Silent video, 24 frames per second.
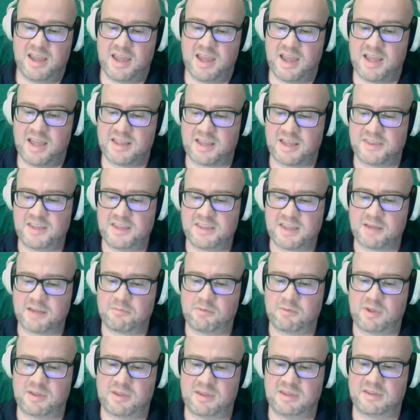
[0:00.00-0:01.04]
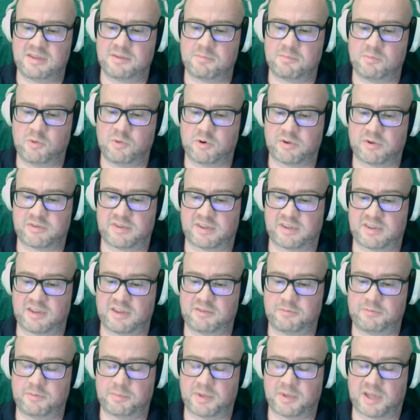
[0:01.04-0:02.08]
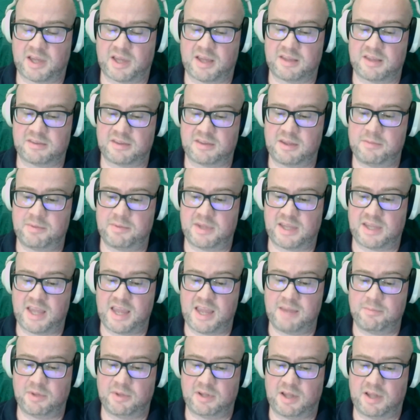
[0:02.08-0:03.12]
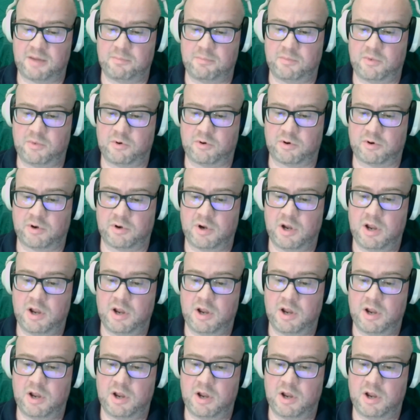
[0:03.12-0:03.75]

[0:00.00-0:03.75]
And I think that made it more successful because it became a lot more,